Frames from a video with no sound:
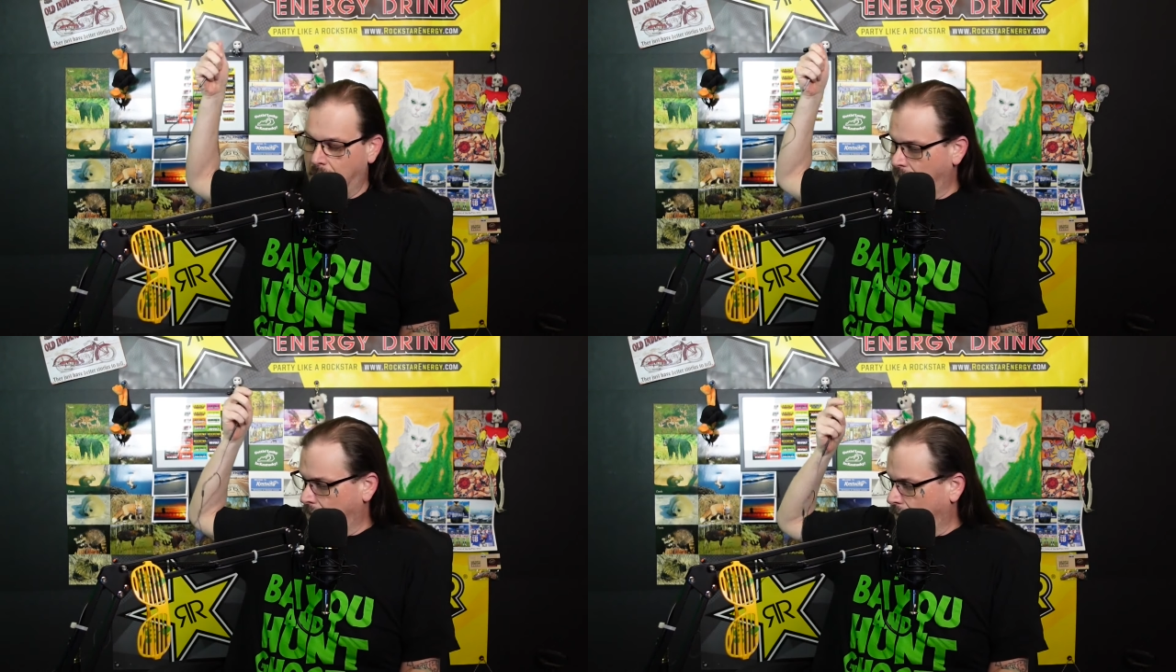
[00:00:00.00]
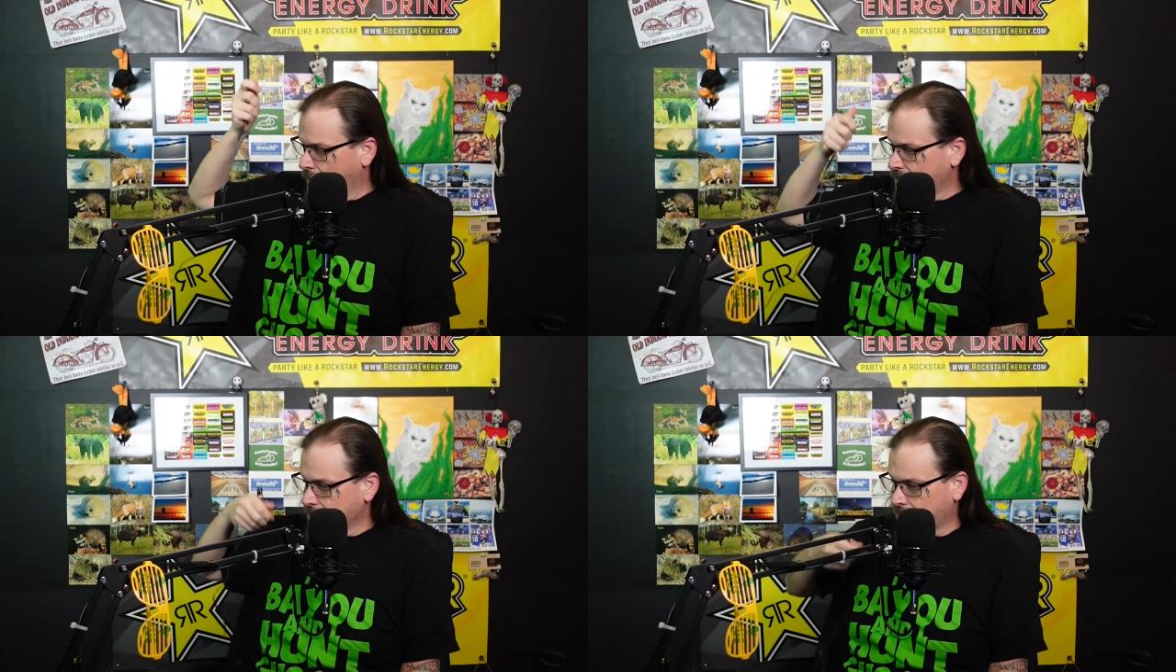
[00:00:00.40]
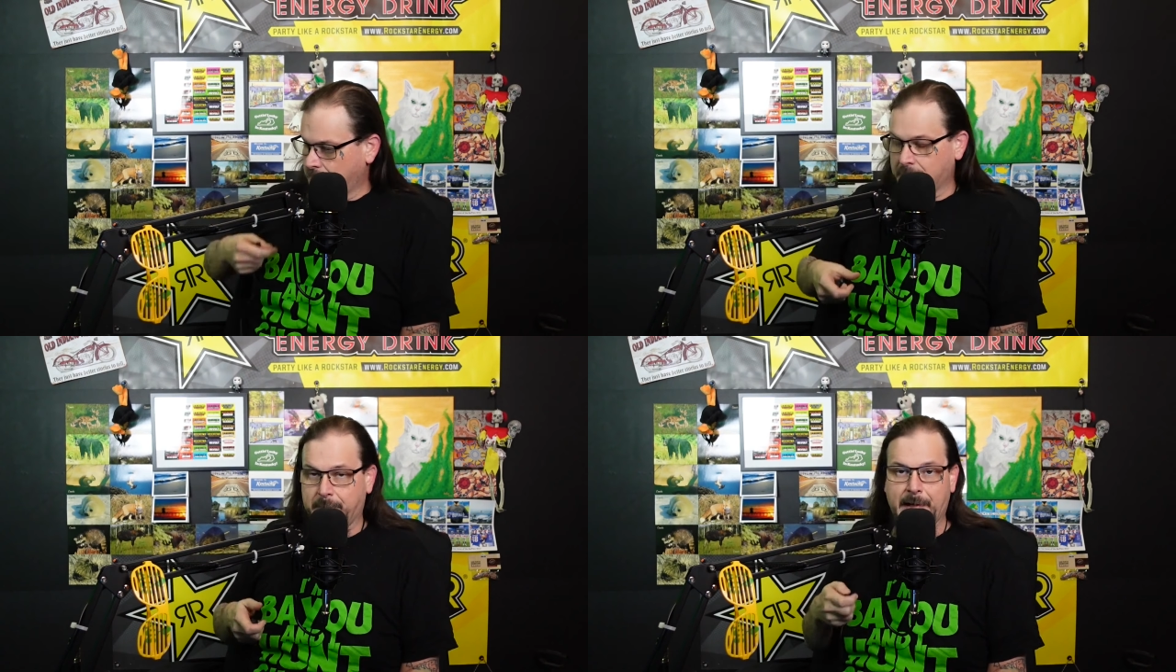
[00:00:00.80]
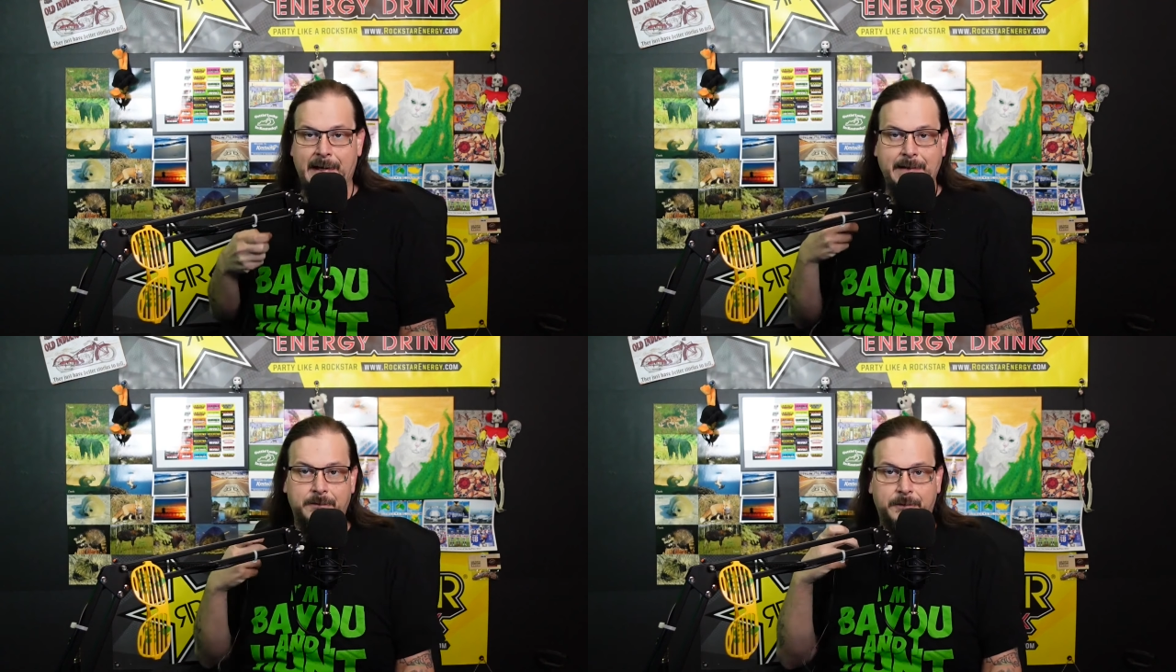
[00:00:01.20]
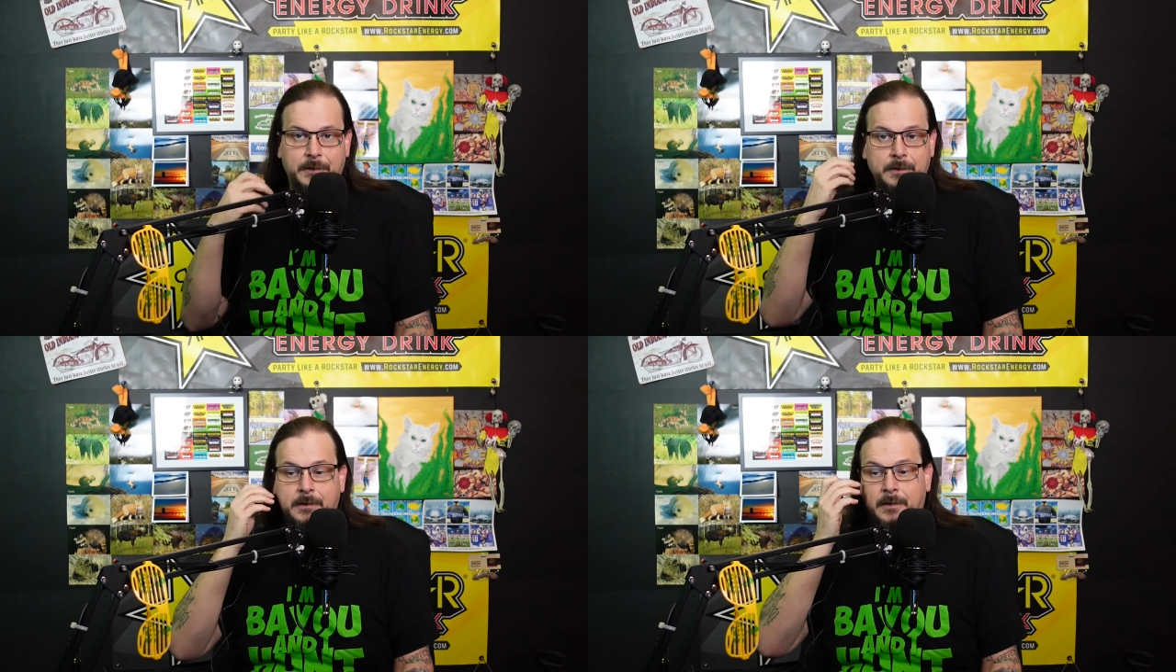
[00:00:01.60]
Oh, this is going to be
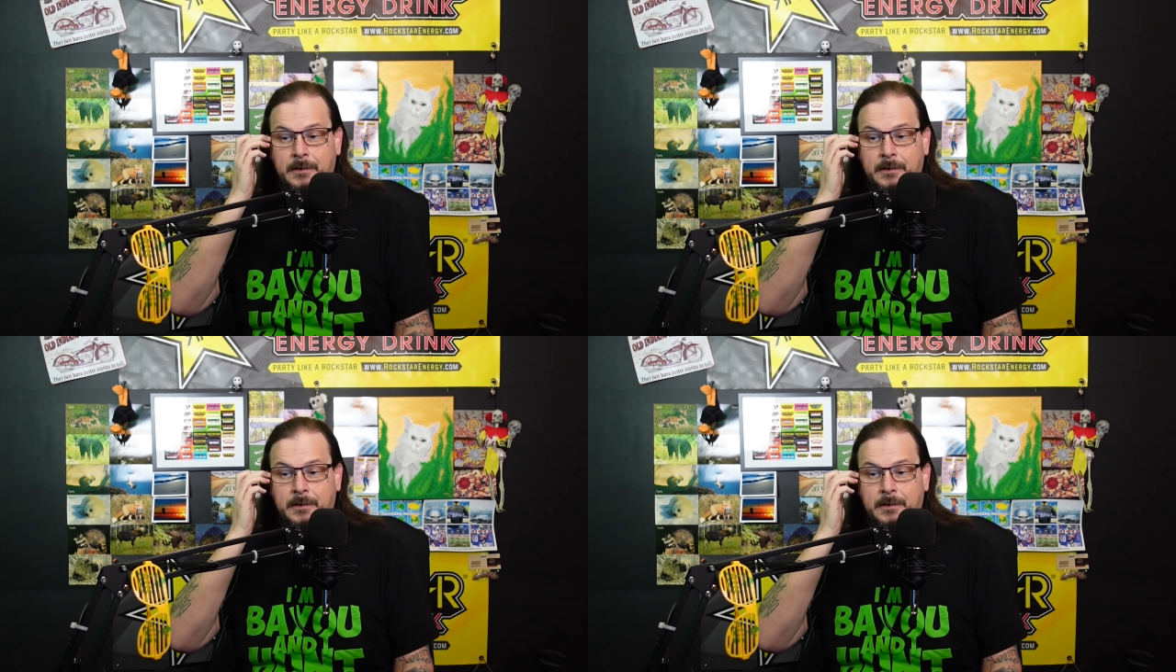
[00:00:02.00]
painful.